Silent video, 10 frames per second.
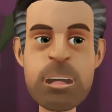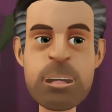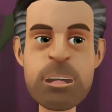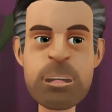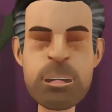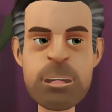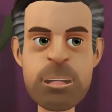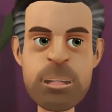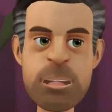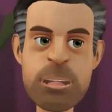Now it's against
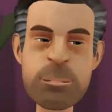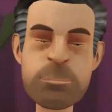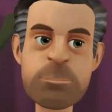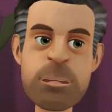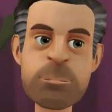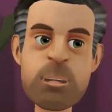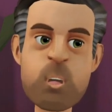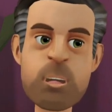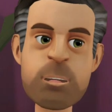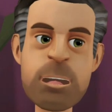the law. It didn't used to be. The
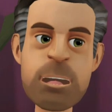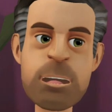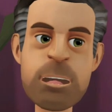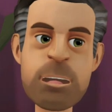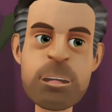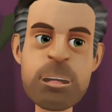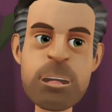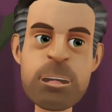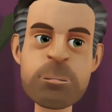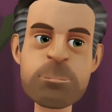civil rights laws
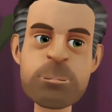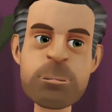passed.